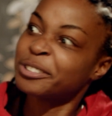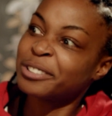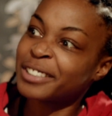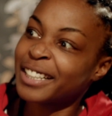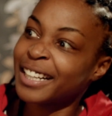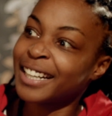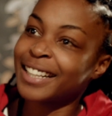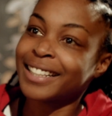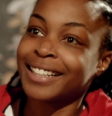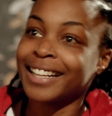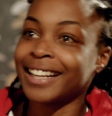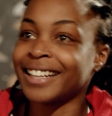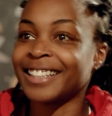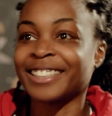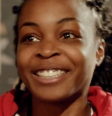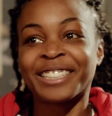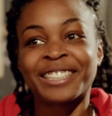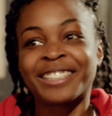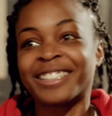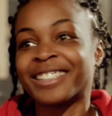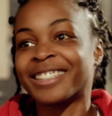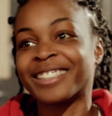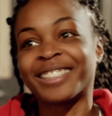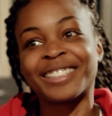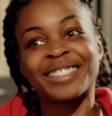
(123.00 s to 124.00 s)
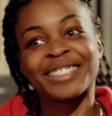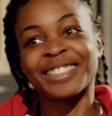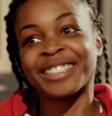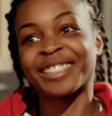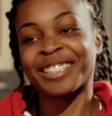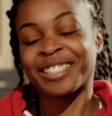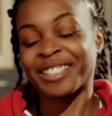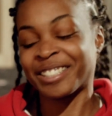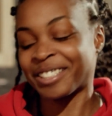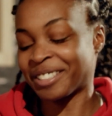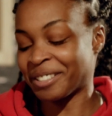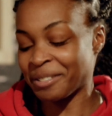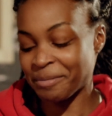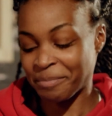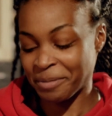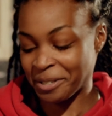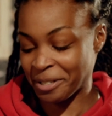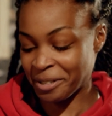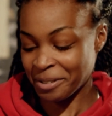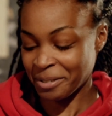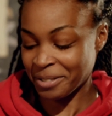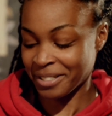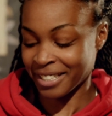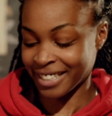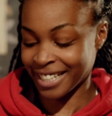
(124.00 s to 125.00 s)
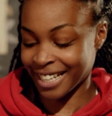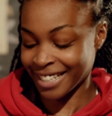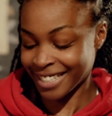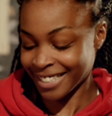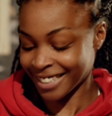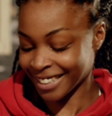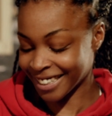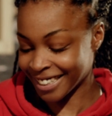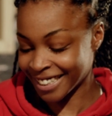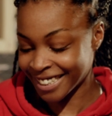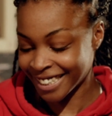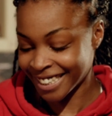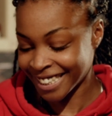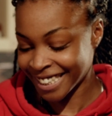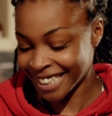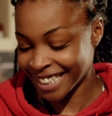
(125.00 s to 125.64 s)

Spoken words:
do that now. It's super cozy actually.